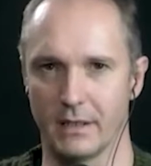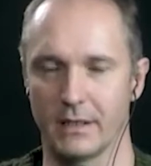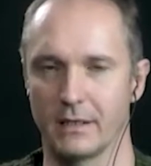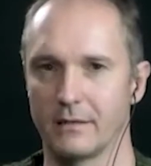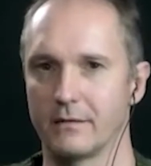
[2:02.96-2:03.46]

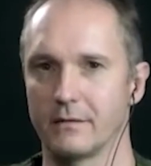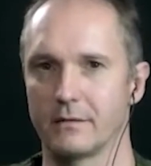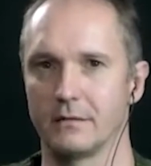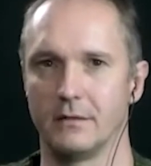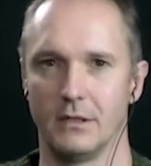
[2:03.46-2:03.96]
and
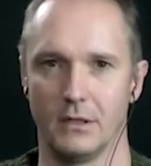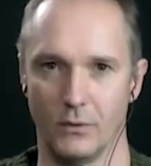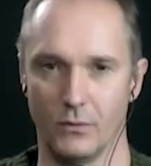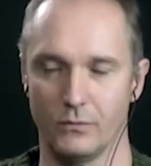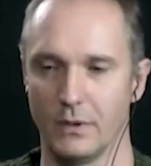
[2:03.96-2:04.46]
the
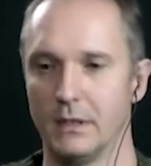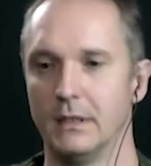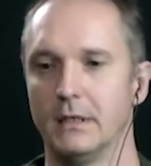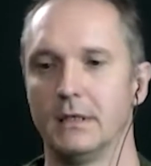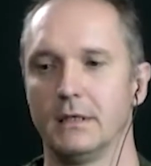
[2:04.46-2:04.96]
law
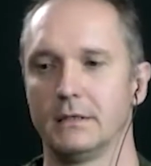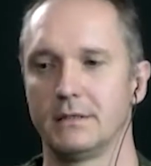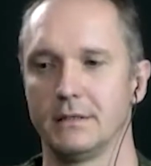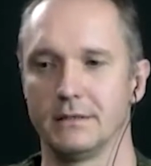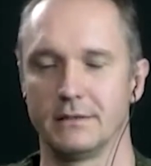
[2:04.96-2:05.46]

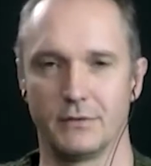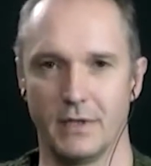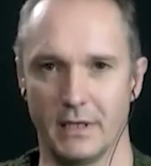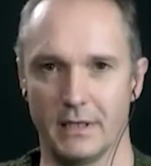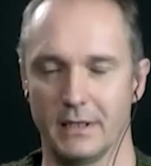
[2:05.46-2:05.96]
till
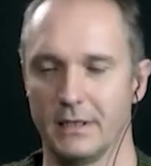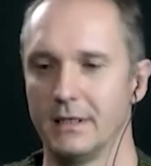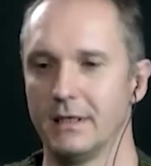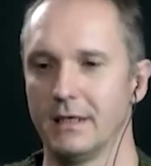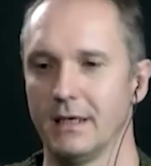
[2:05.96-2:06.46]
today.
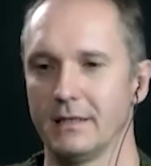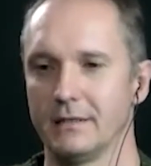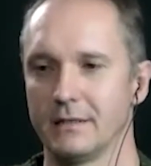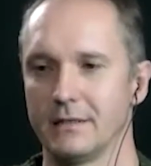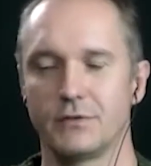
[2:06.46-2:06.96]
And
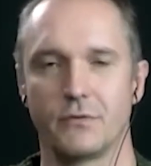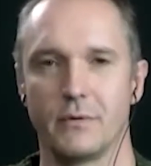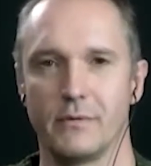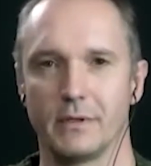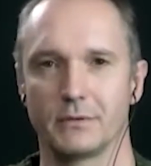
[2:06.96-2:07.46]
this
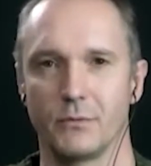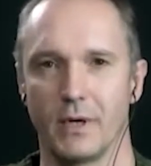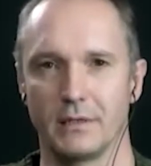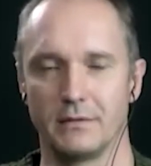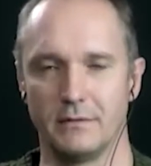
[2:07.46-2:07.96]
revealed
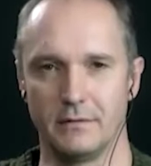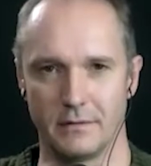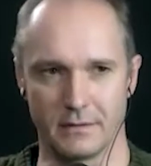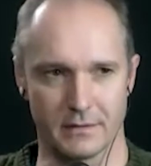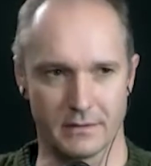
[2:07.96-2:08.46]
quite
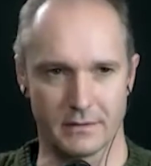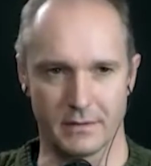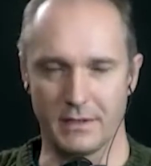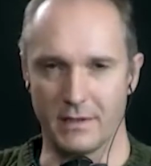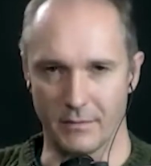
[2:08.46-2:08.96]

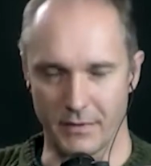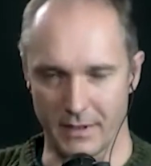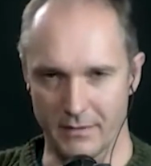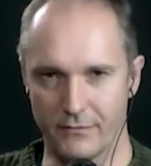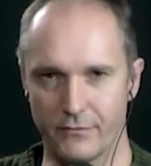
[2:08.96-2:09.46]
in-depth
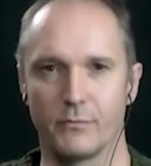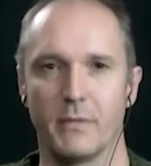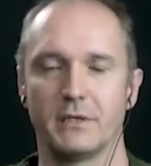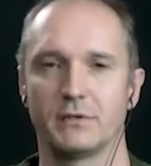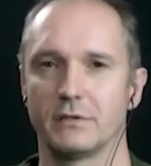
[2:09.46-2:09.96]

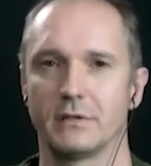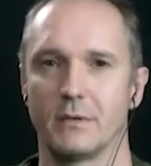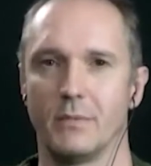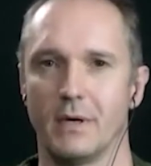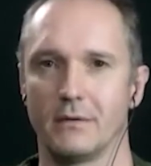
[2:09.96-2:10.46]
information
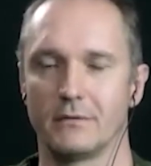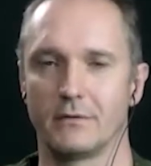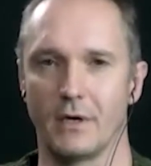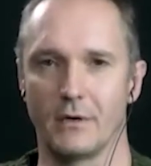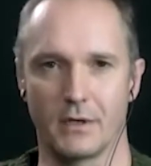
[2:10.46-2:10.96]
about
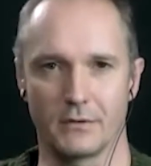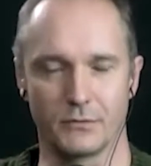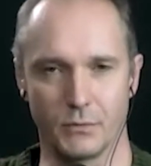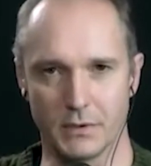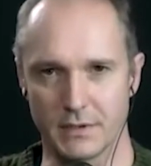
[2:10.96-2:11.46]
our
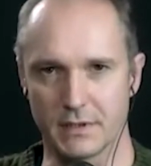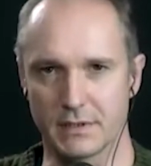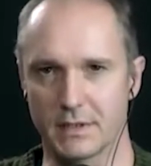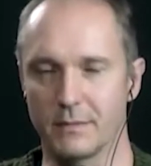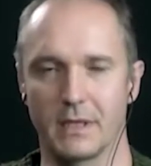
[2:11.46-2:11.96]
current world
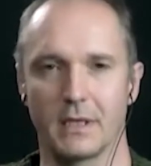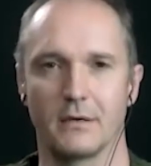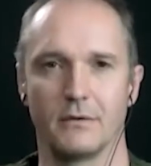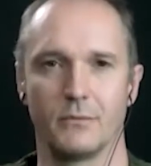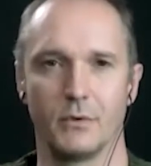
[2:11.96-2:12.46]
system and how
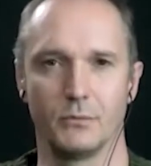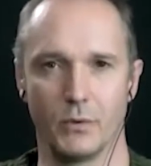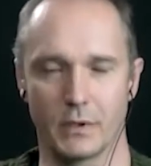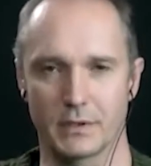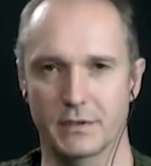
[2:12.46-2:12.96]
the world
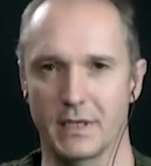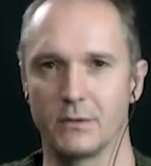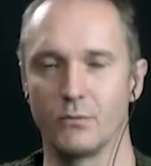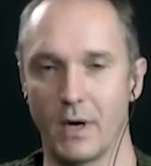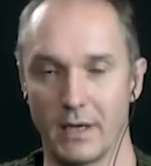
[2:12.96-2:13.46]
works and
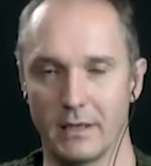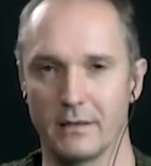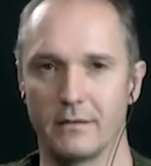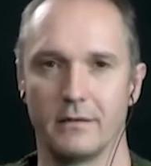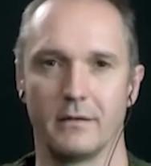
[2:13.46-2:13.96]
why
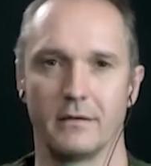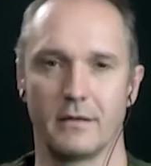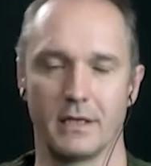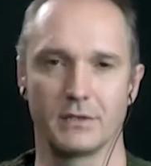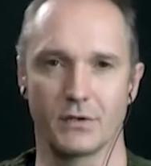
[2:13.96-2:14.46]
the
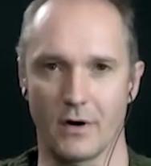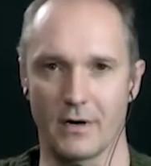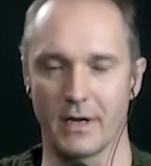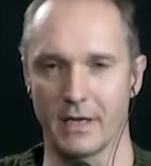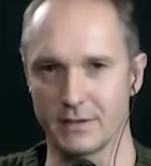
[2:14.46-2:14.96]
things
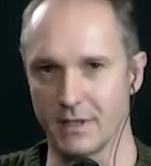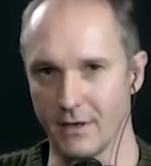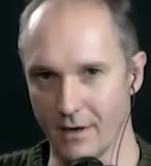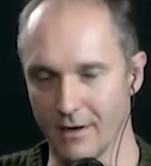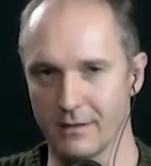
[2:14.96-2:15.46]
are as they
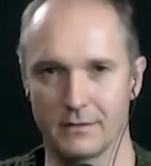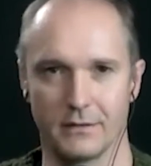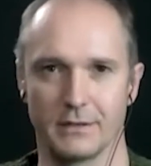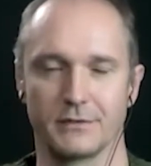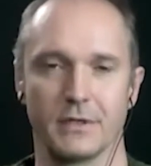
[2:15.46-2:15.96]
are
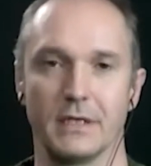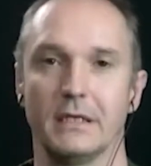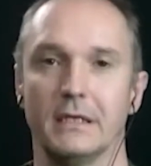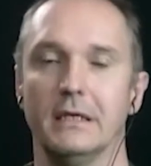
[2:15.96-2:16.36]
currently.